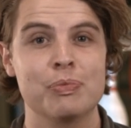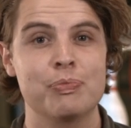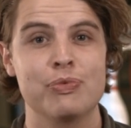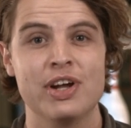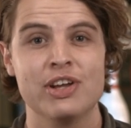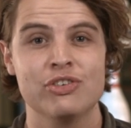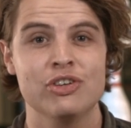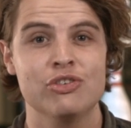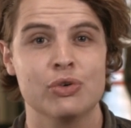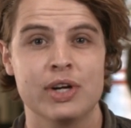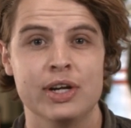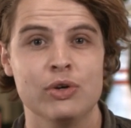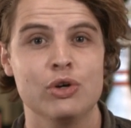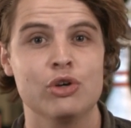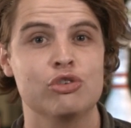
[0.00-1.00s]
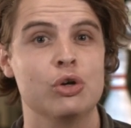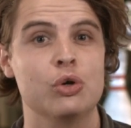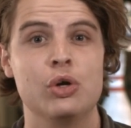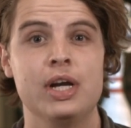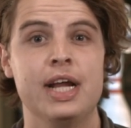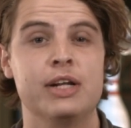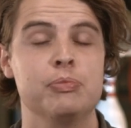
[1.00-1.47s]
presents, or can you
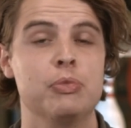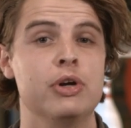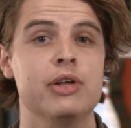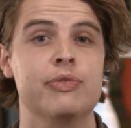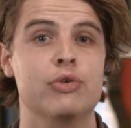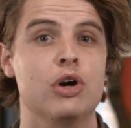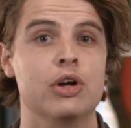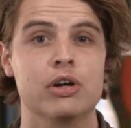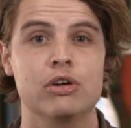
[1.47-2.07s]
also collect money for other